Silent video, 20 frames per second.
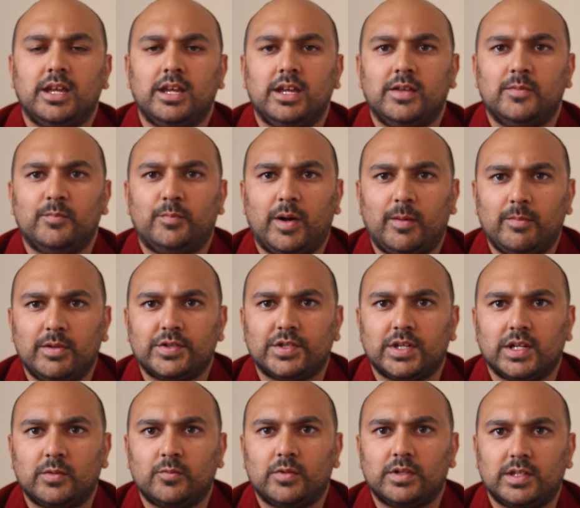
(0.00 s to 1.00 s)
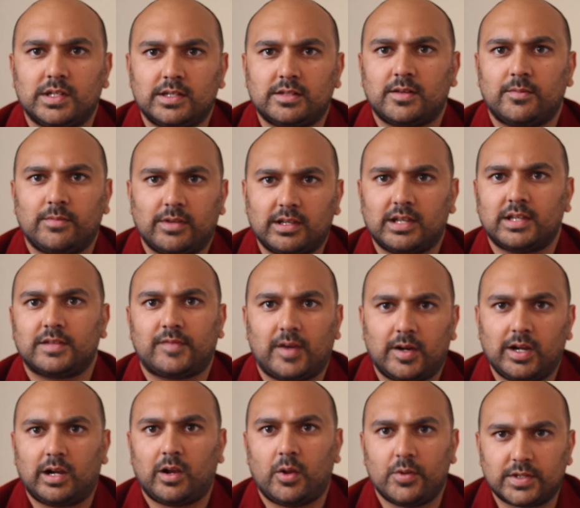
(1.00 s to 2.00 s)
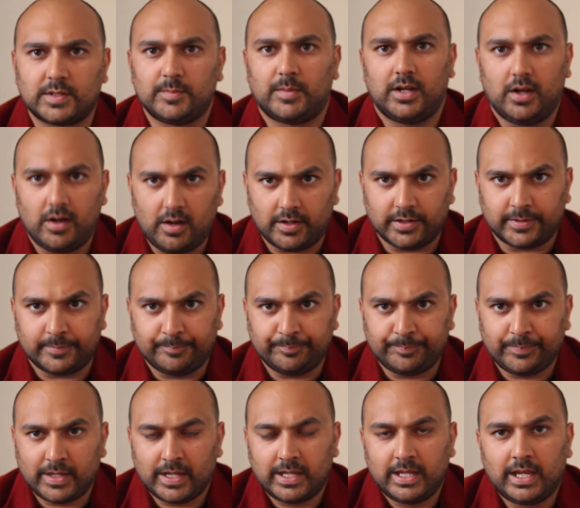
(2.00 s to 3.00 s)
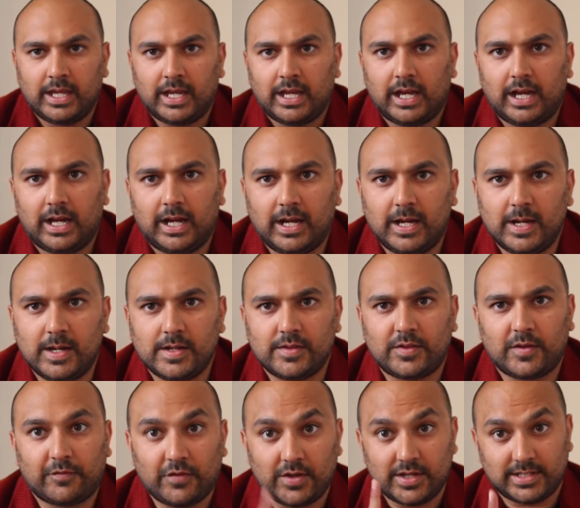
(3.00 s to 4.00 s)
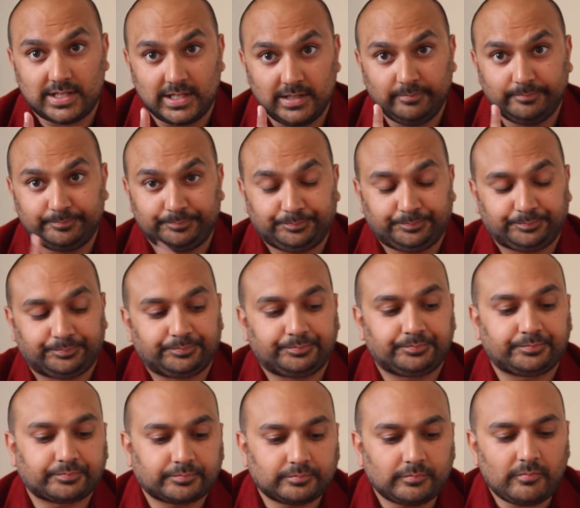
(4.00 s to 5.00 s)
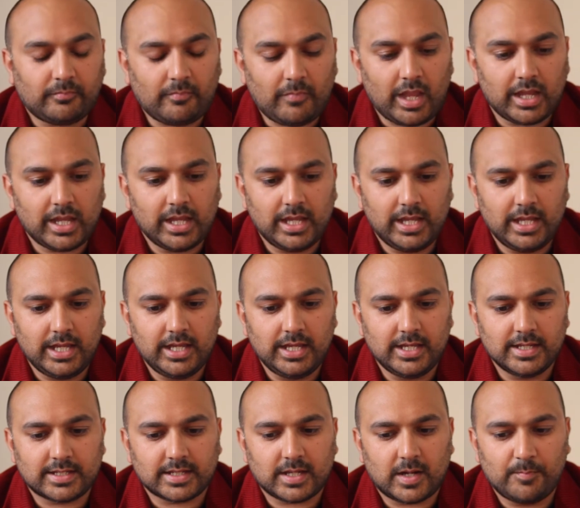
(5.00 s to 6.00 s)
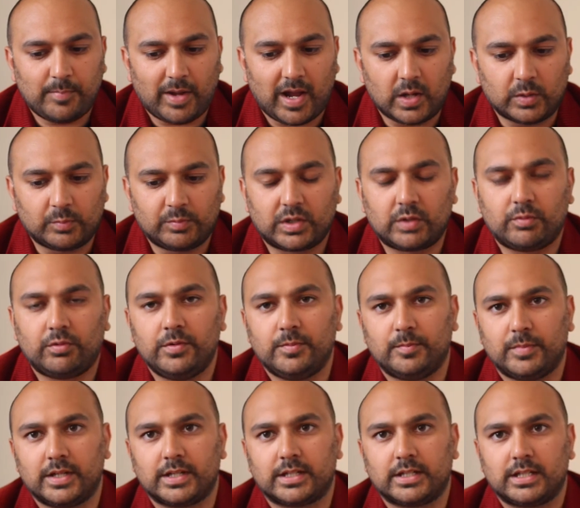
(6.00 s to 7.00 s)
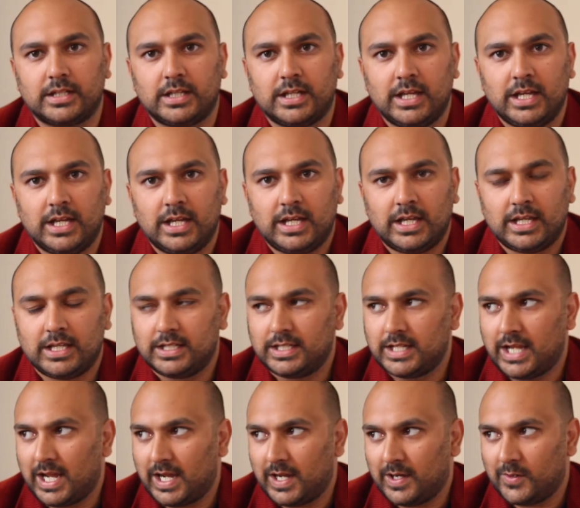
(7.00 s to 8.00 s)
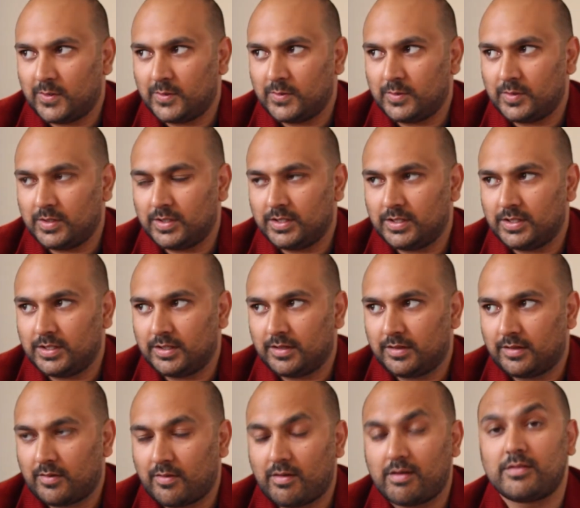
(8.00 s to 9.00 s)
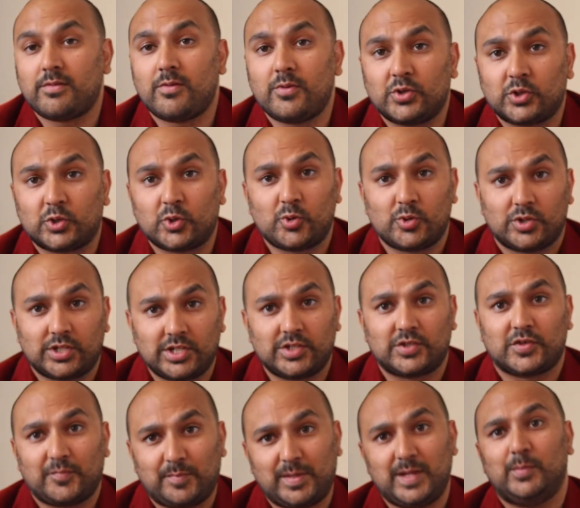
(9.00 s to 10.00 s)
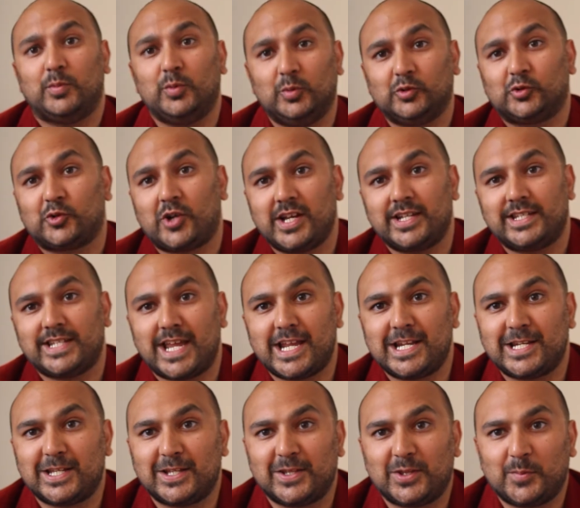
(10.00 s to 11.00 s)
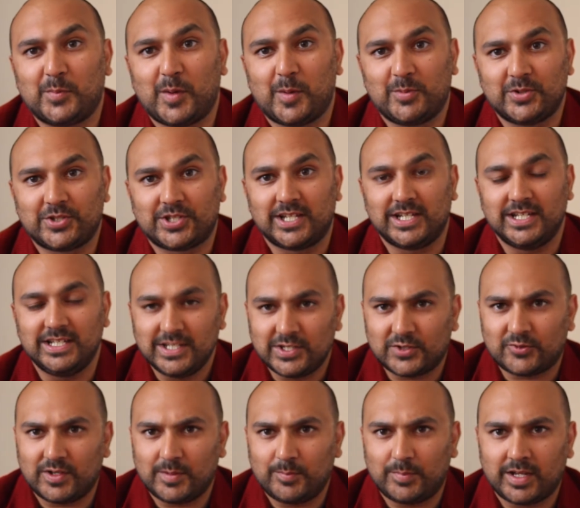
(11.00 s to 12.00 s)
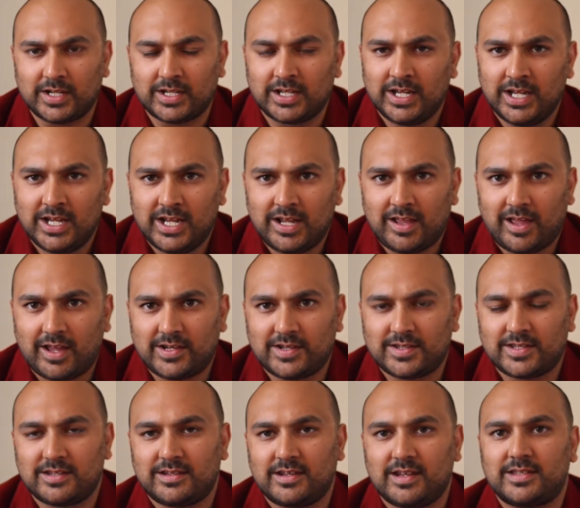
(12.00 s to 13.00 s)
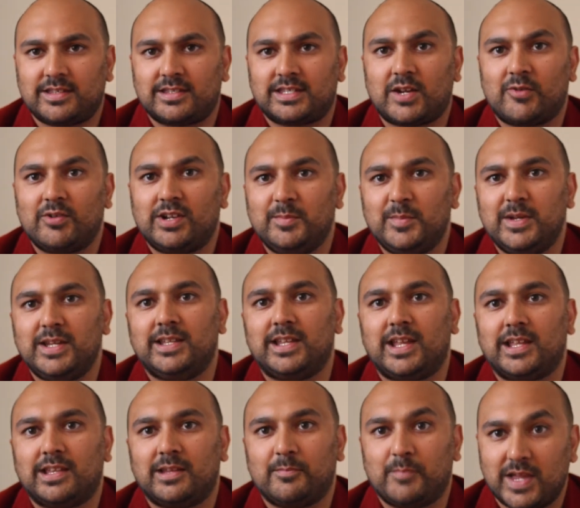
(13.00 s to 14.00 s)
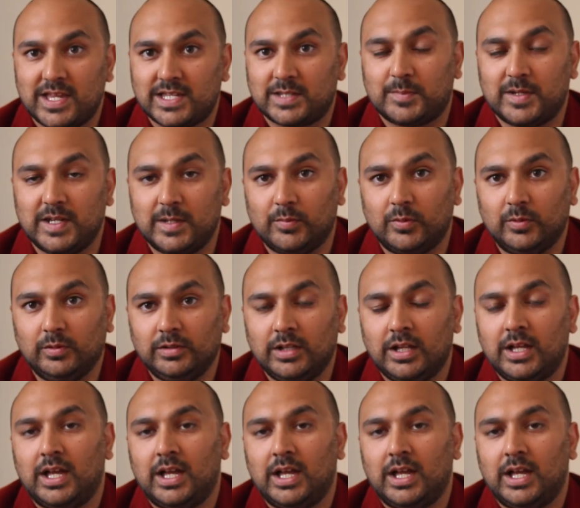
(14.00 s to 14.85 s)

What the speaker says: in publishing, which is something that's very close to my heart. The first thing is about recruitment. Now, there are no shortage of people trying to enter the publishing industry, but that doesn't necessarily mean they're the best people,